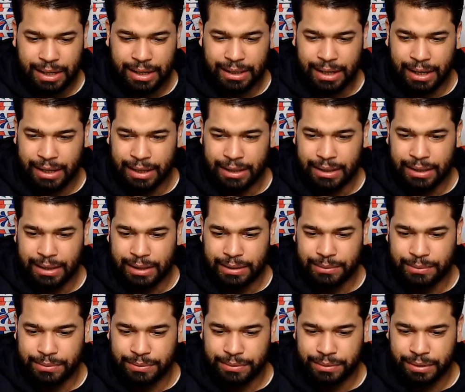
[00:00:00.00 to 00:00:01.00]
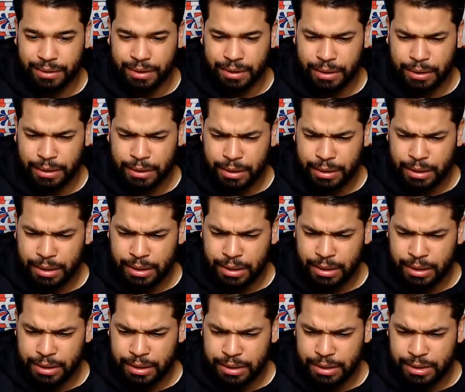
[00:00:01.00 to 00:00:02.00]
like in life.
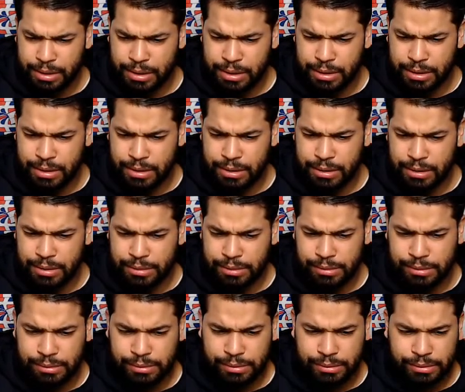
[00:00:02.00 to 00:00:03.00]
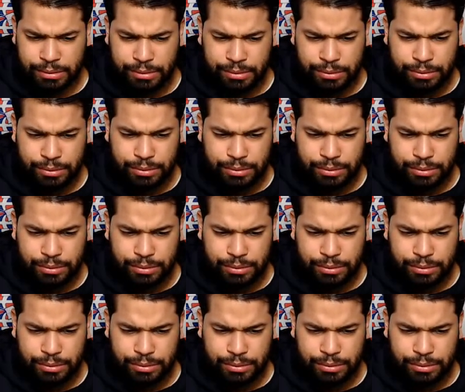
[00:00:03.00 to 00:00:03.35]
He is